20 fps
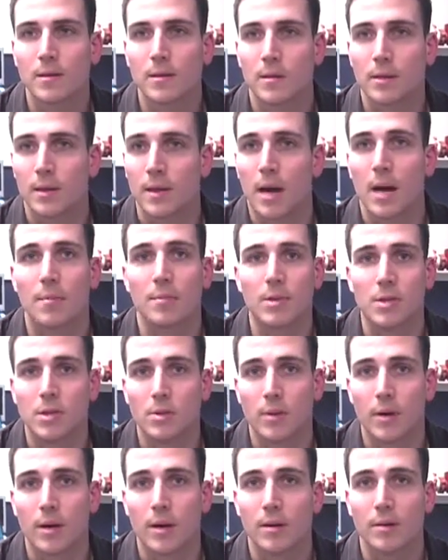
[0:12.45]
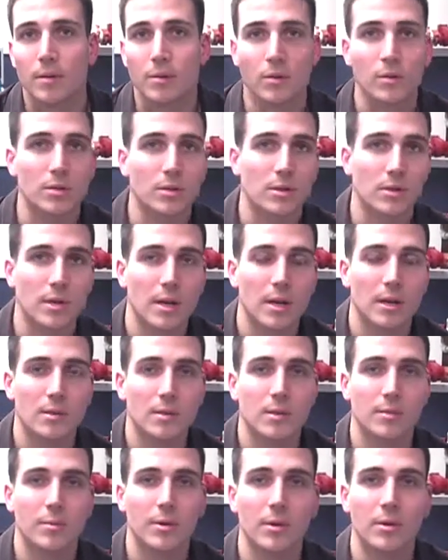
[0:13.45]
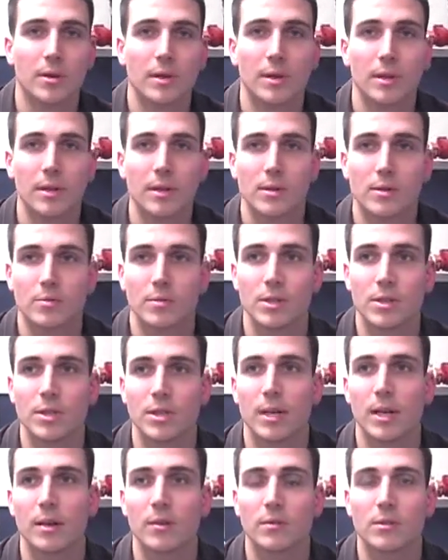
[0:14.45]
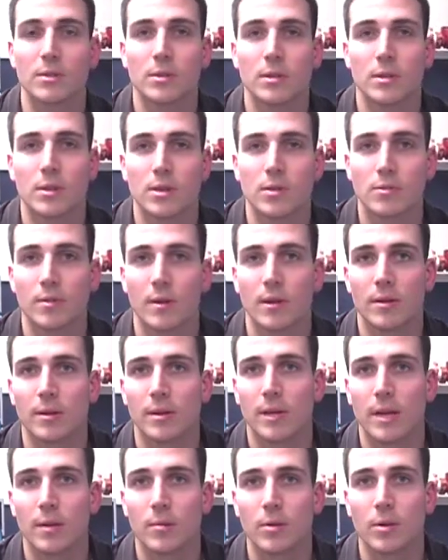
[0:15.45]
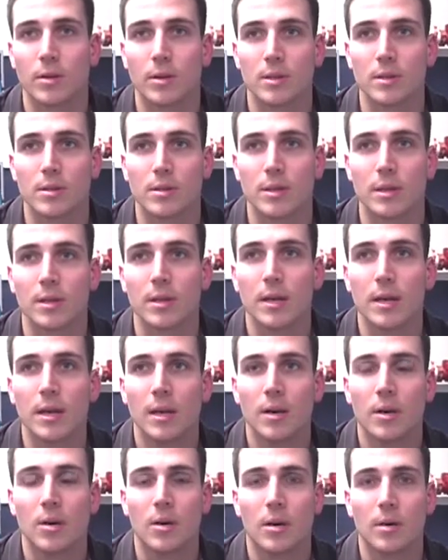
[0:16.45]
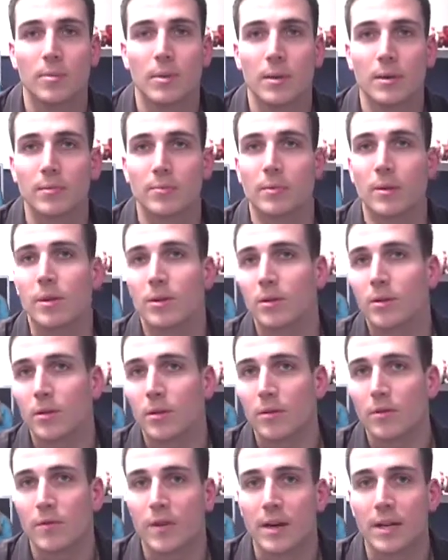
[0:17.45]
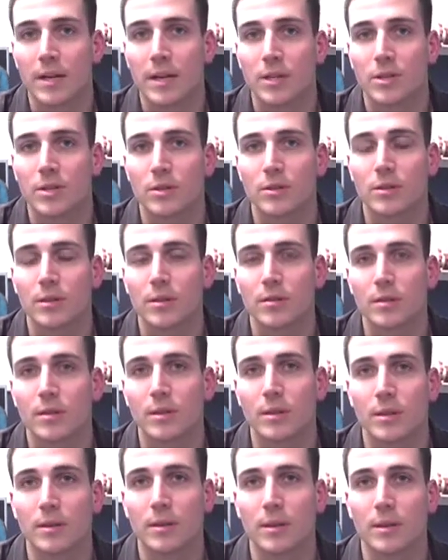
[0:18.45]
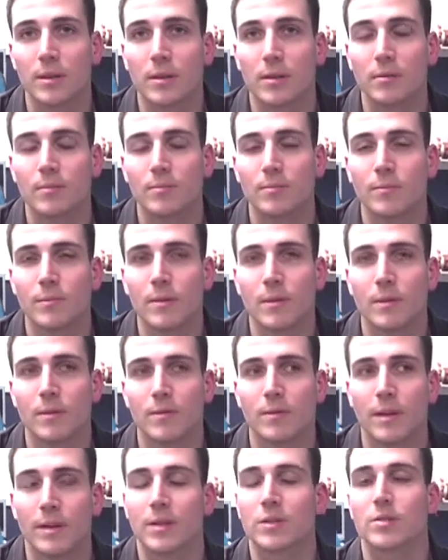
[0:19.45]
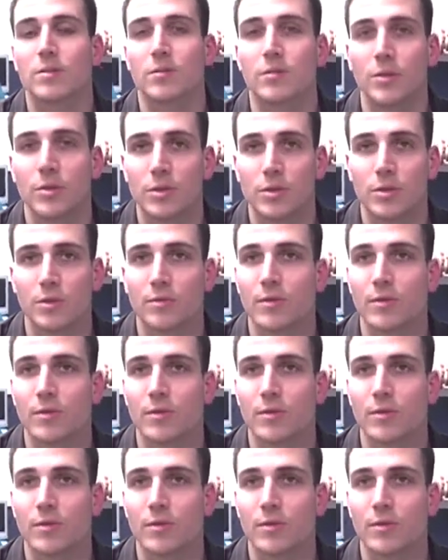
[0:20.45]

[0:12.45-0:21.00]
the Codman Square and Dorchester House community is reaching out to the surrounding neighborhoods and helping build their financial and financial future and